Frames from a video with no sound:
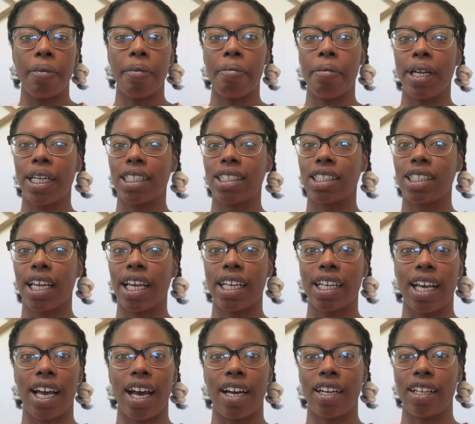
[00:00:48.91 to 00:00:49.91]
but it's
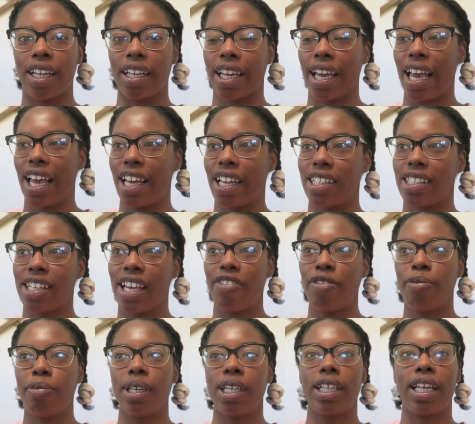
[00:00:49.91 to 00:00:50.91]
like kind of like, it's
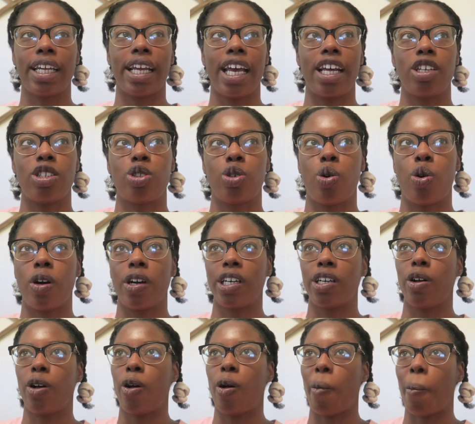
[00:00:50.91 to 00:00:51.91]
giving me like
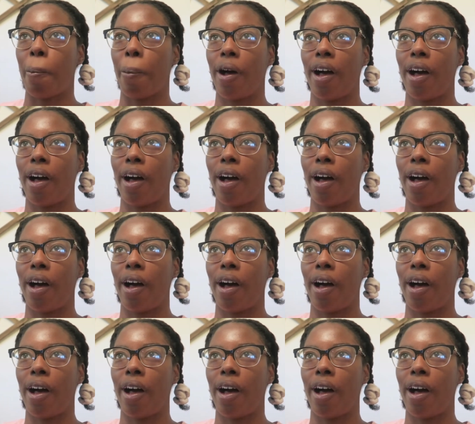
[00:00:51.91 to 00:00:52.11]
editorial,